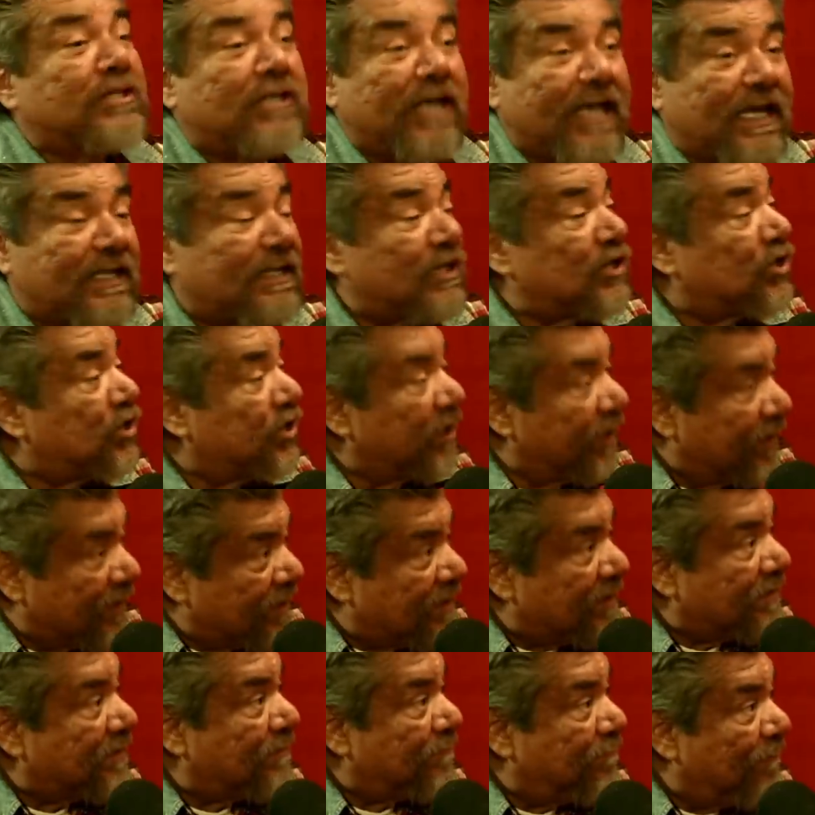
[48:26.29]
to get the shits.
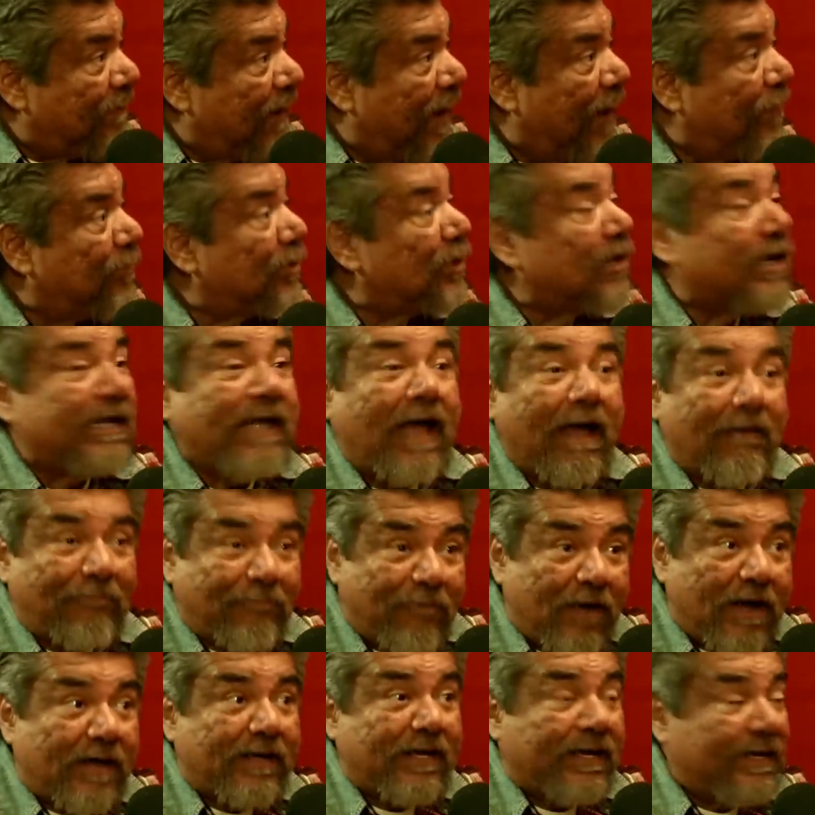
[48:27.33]
I would look at
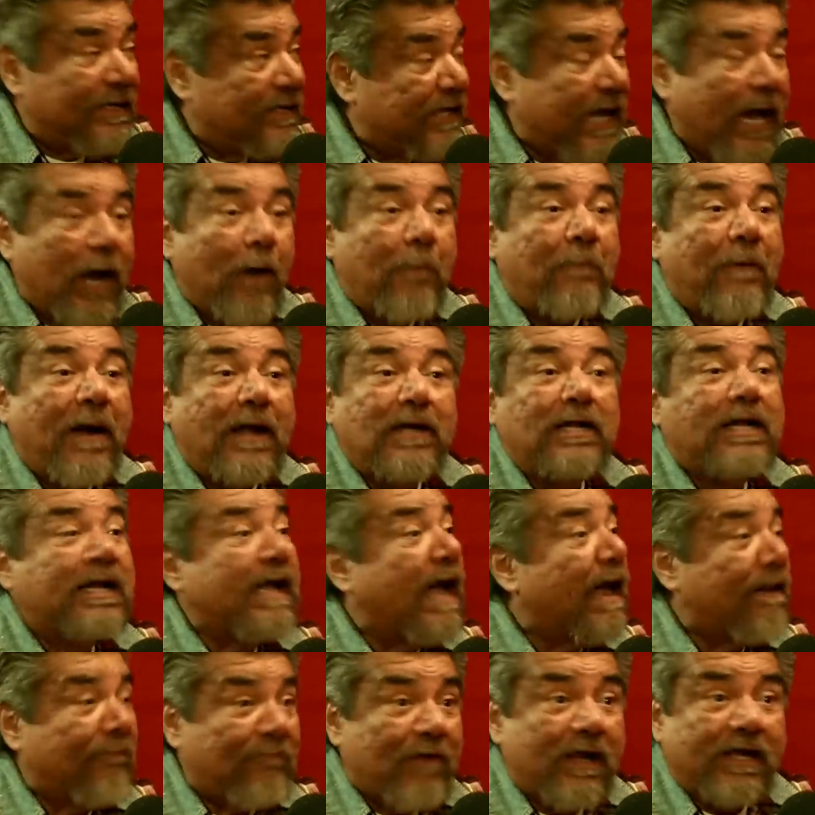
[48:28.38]
fucking Yelp. I'd look
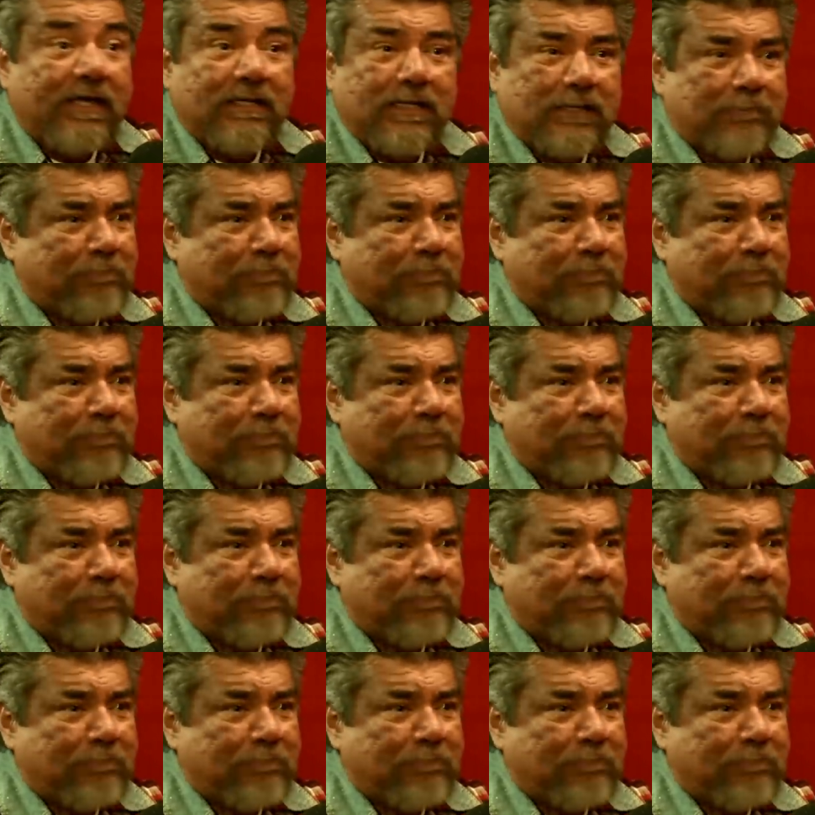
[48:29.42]
at fucking, this